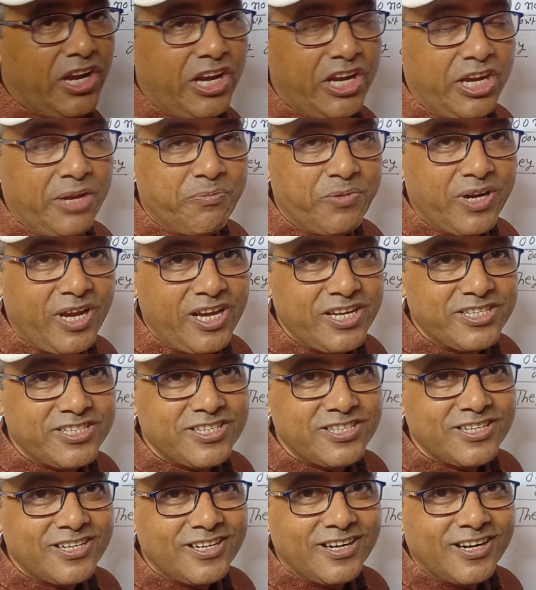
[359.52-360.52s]

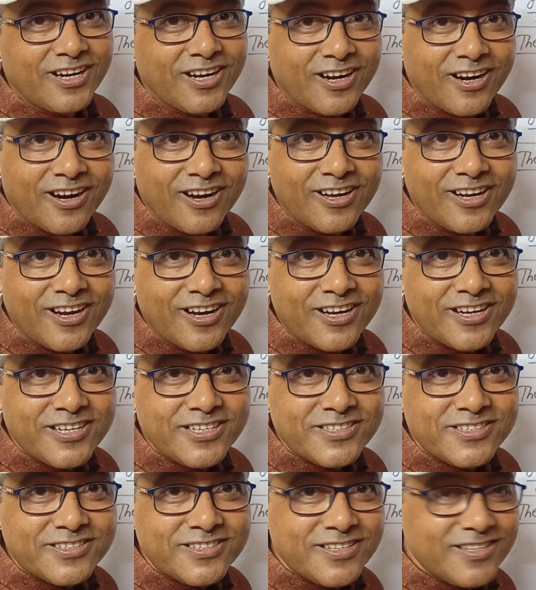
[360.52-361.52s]
indefinite. Clear it
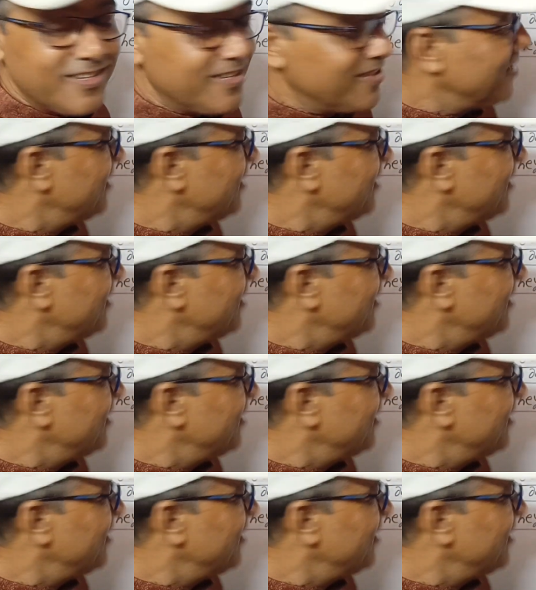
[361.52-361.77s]
is?